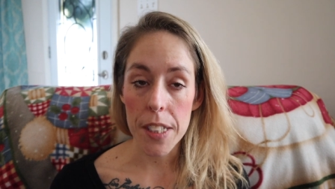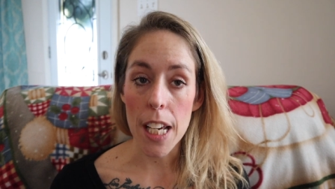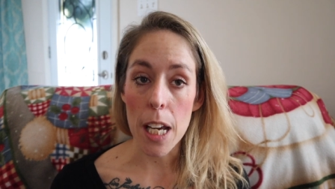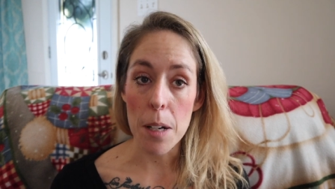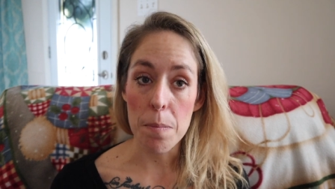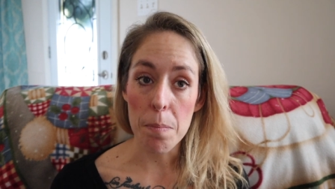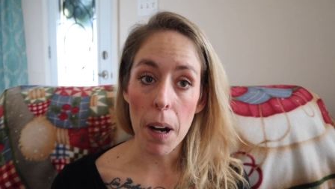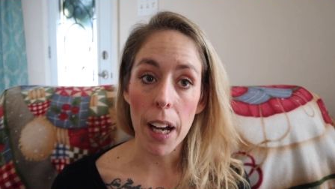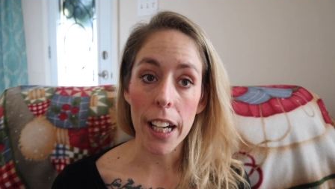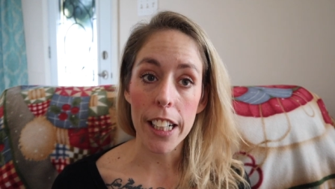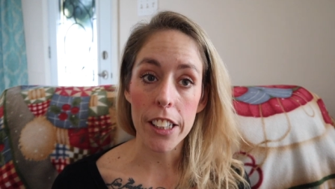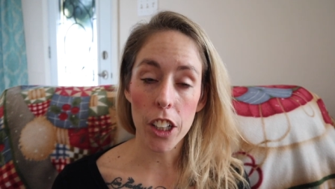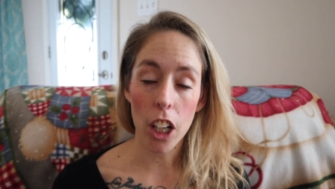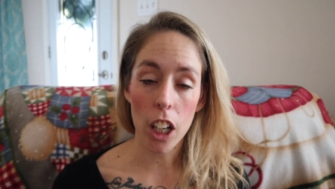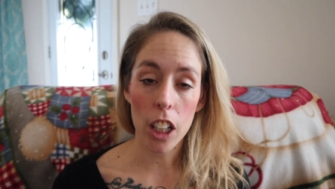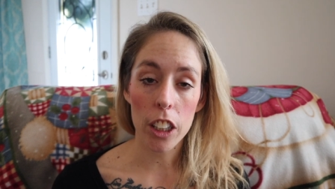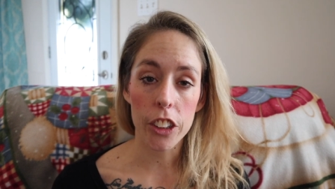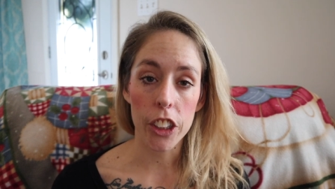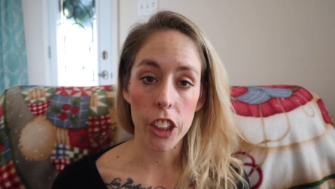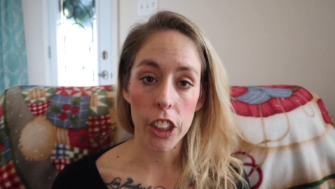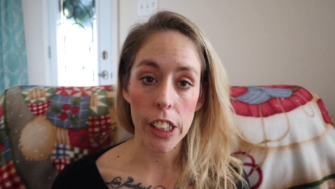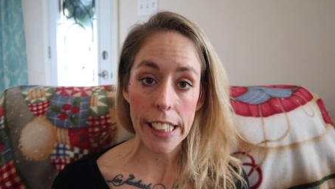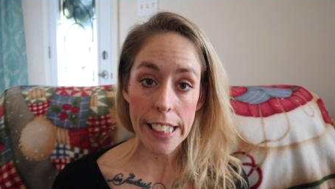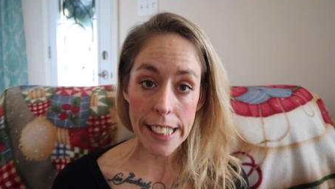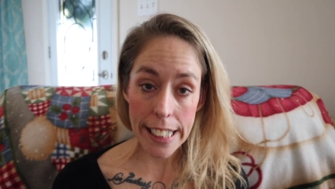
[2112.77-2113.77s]
And my
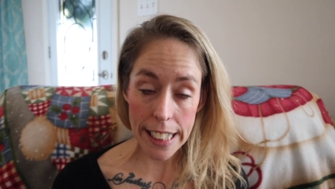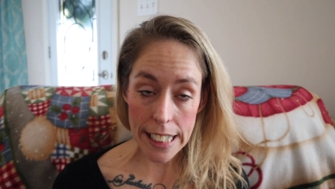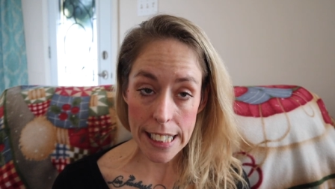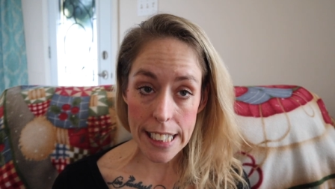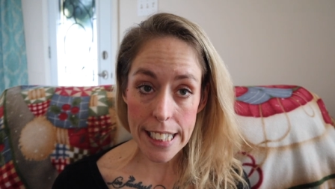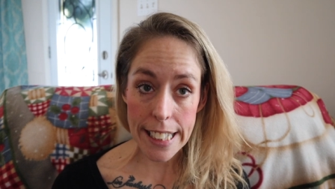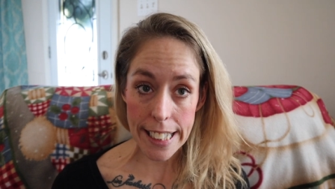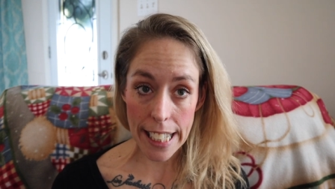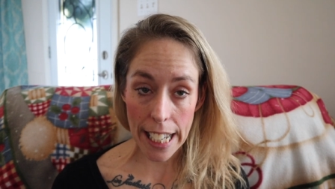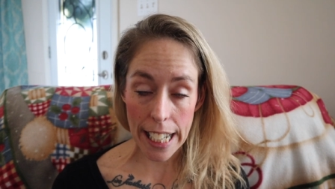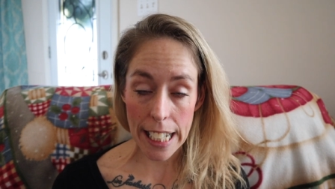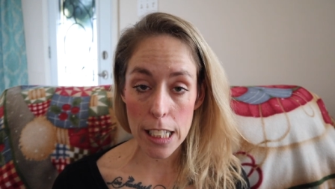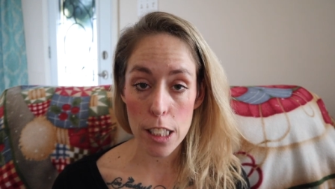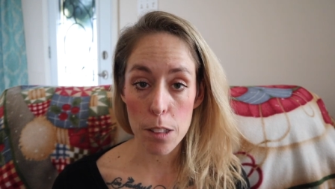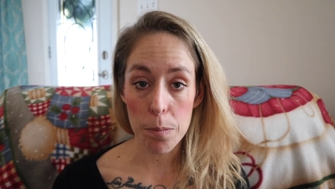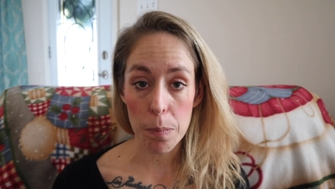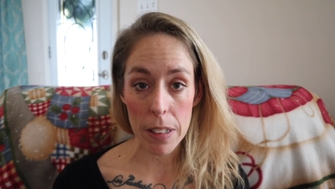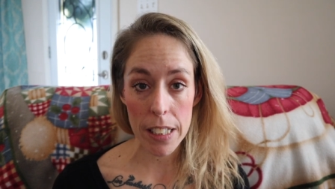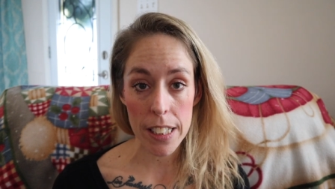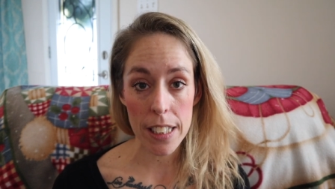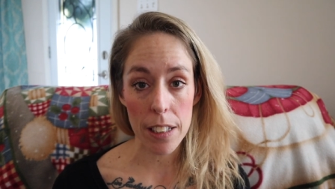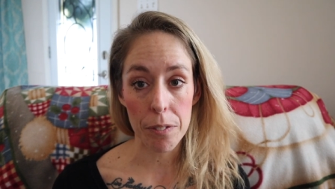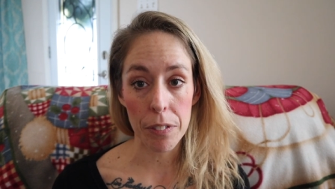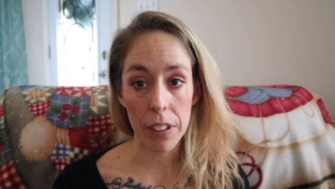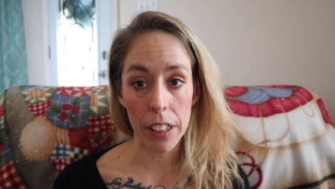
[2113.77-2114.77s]
doctor did say
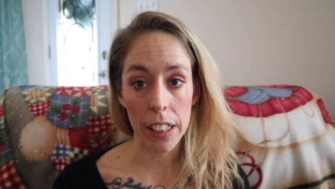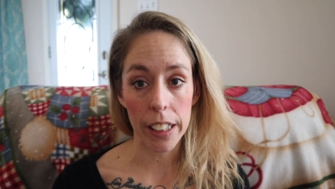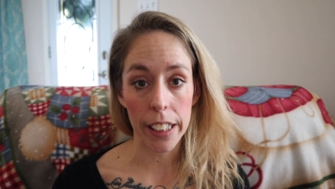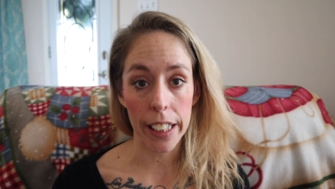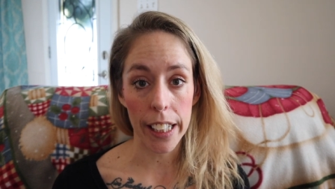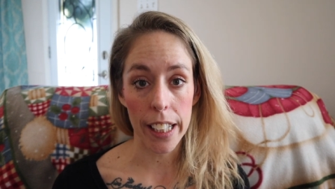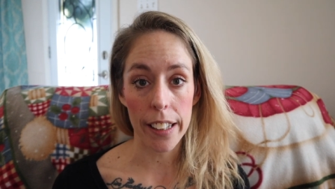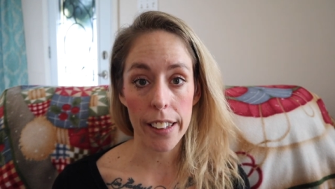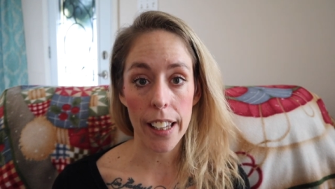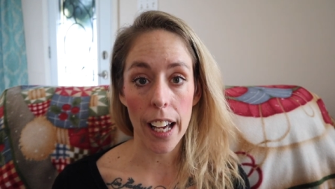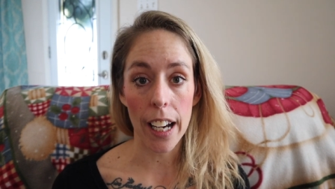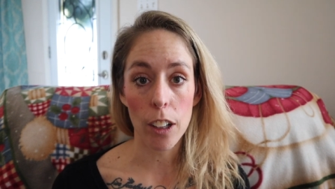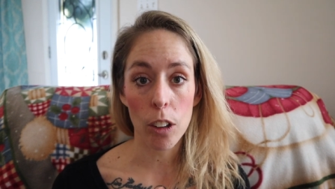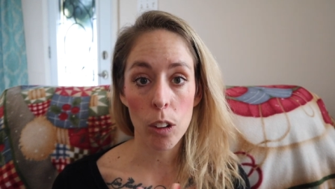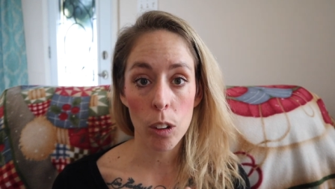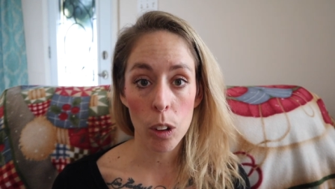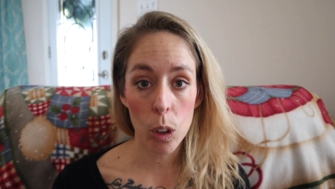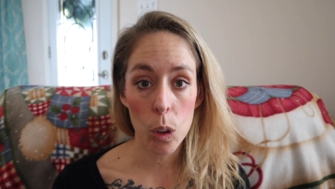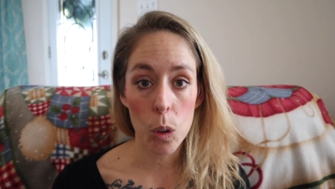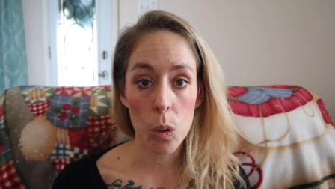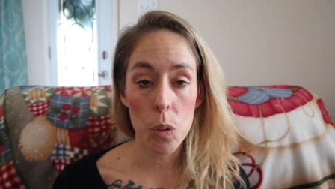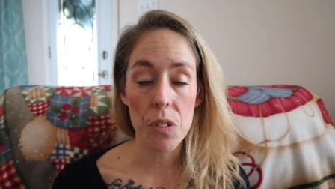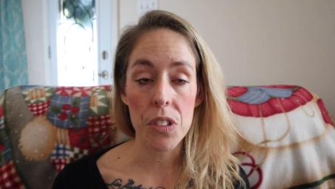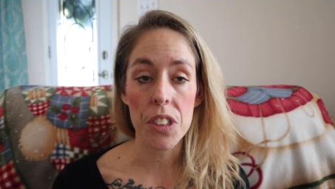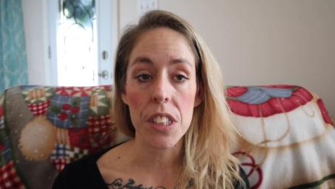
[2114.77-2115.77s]
specifically that
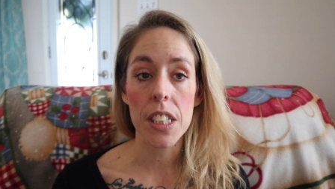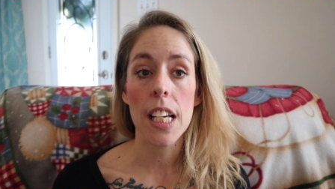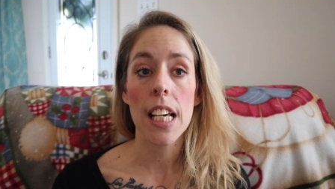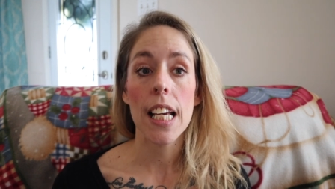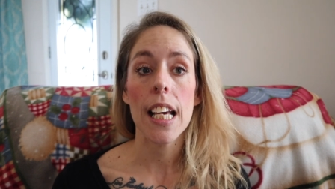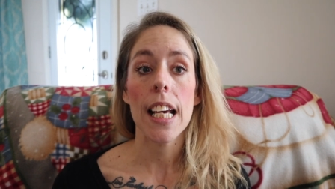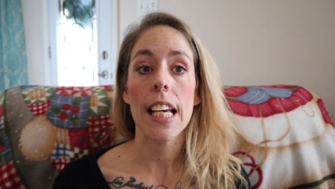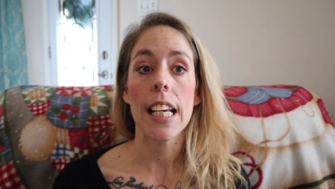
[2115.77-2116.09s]
Crohn's